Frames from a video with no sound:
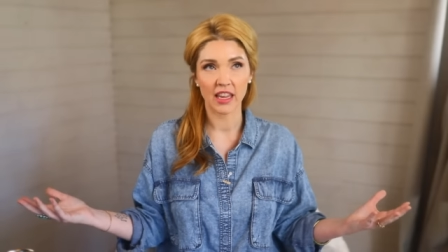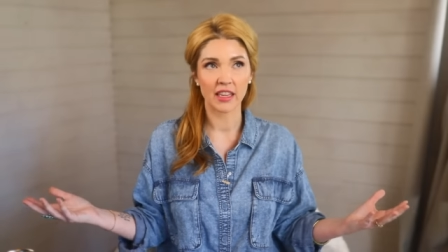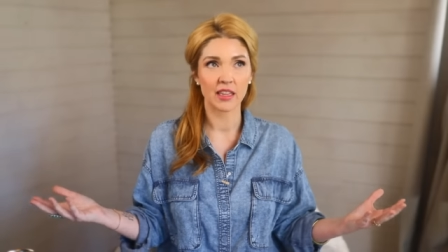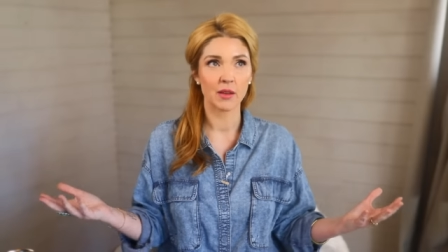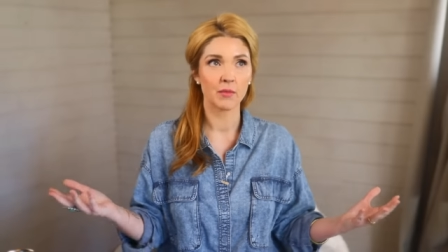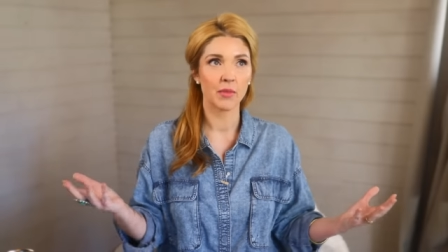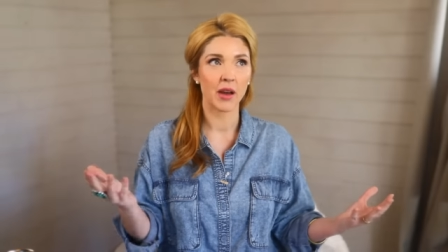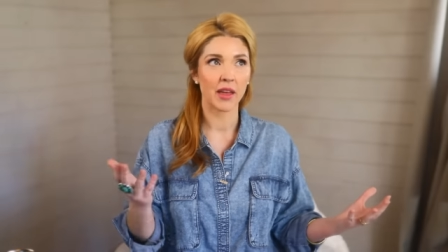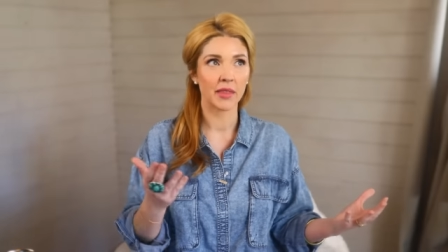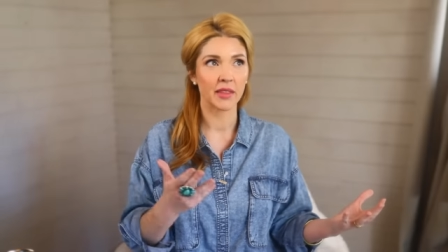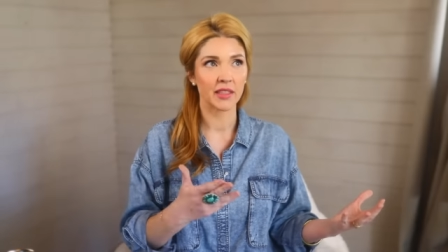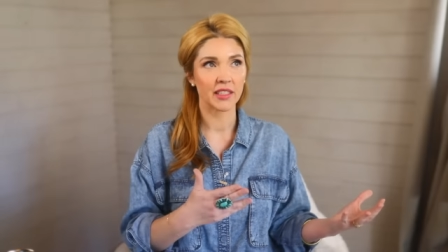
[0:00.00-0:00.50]
And
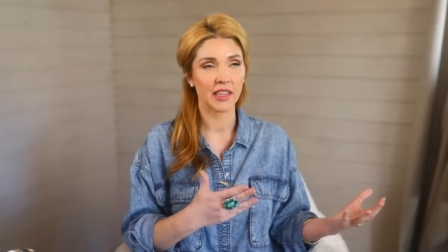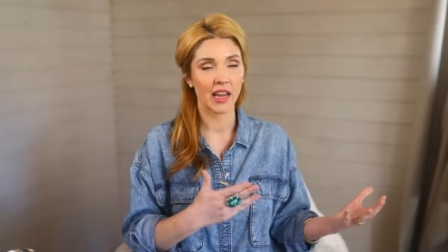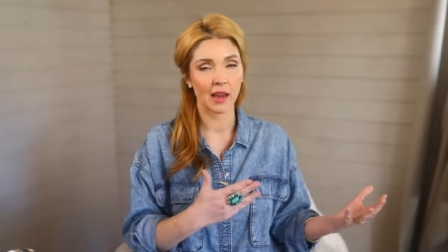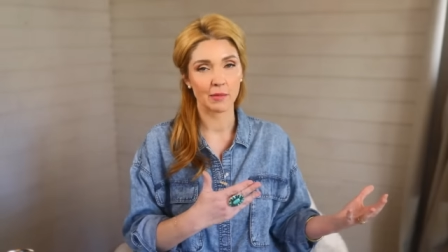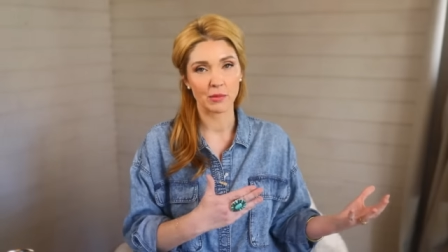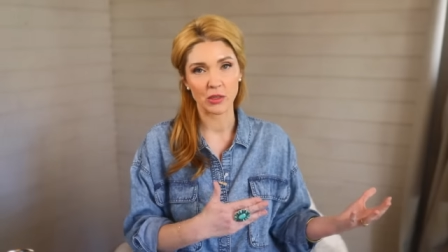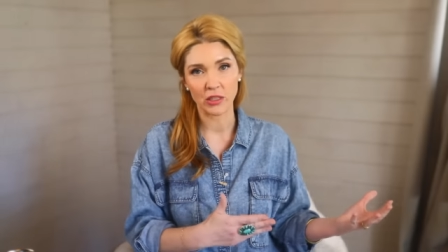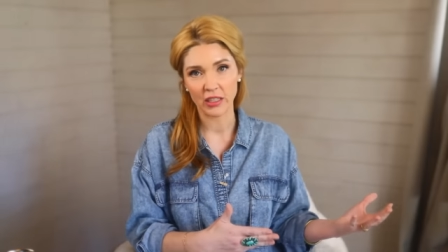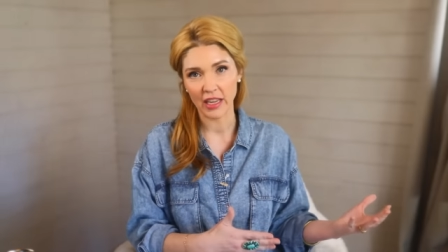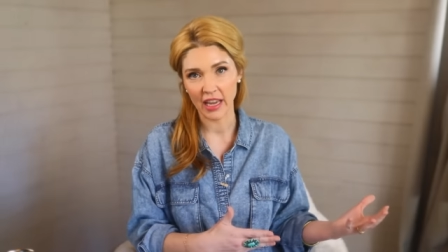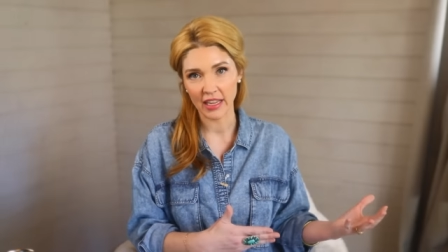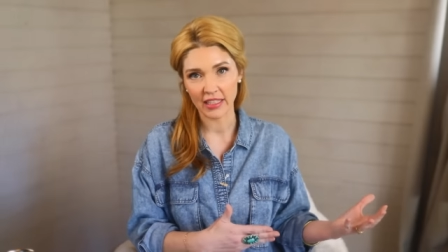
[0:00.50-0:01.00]
then by the
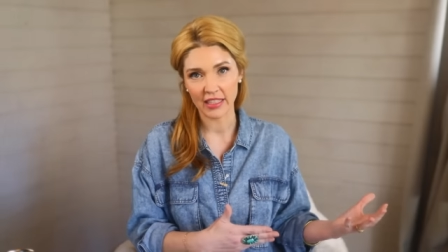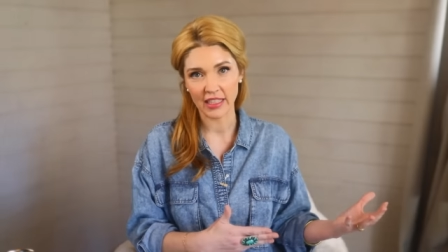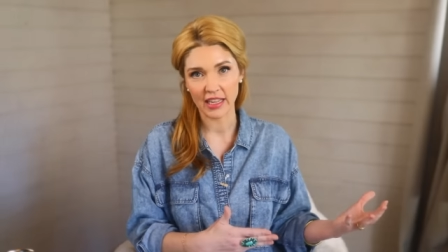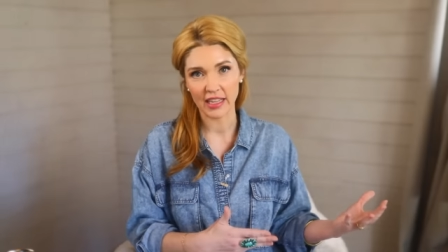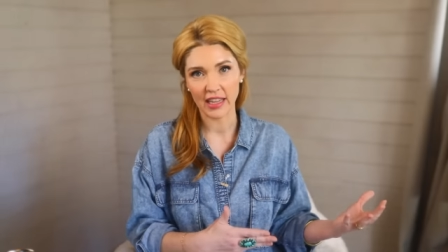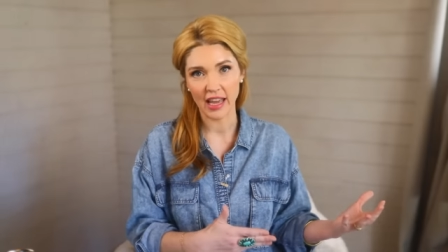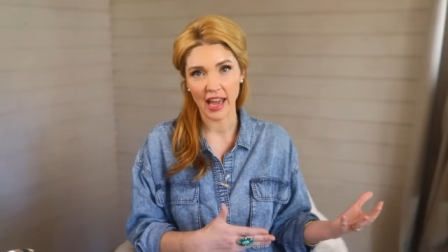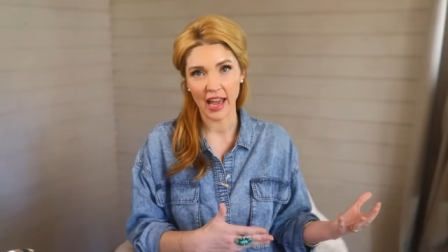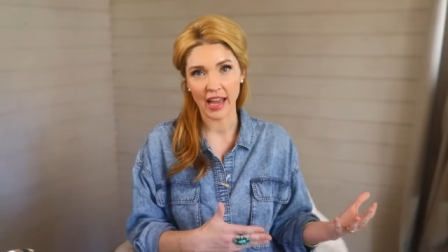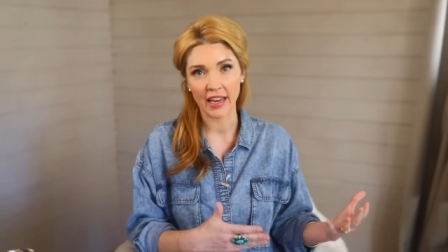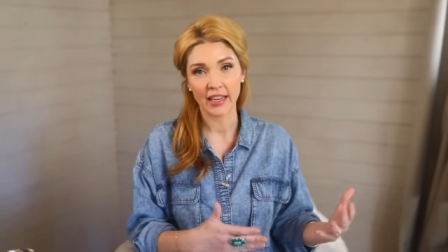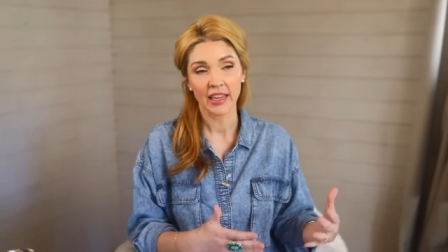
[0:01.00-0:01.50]
time you get to
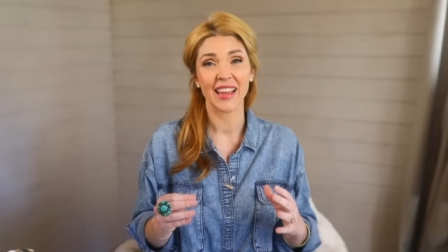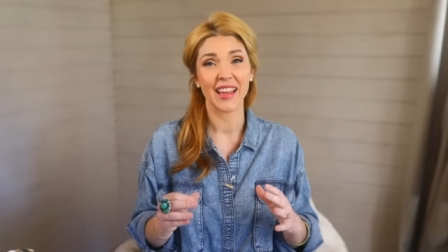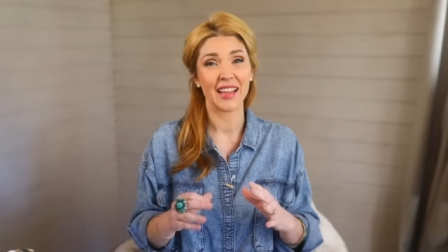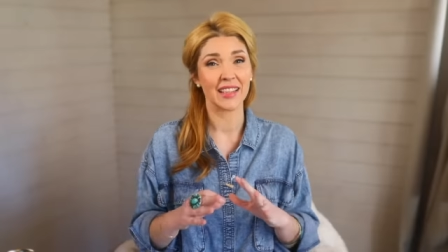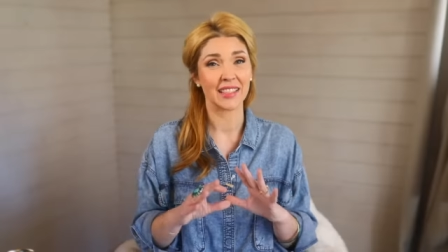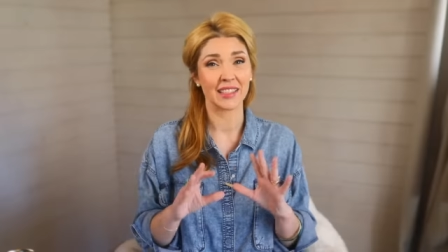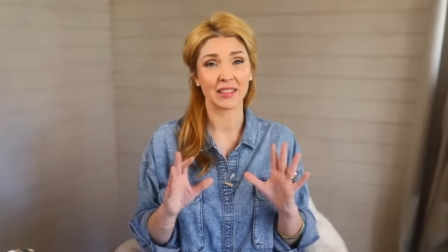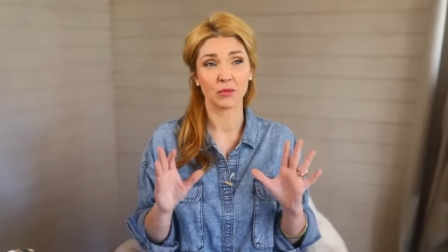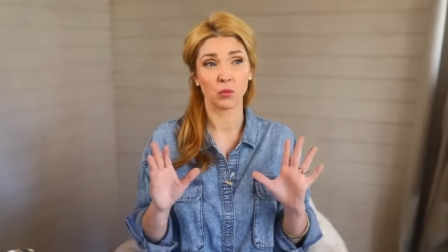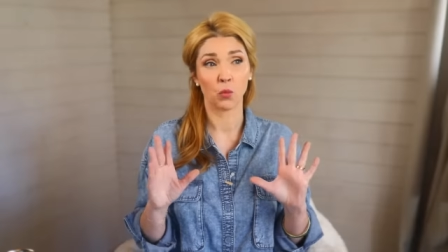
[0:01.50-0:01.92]
that, it's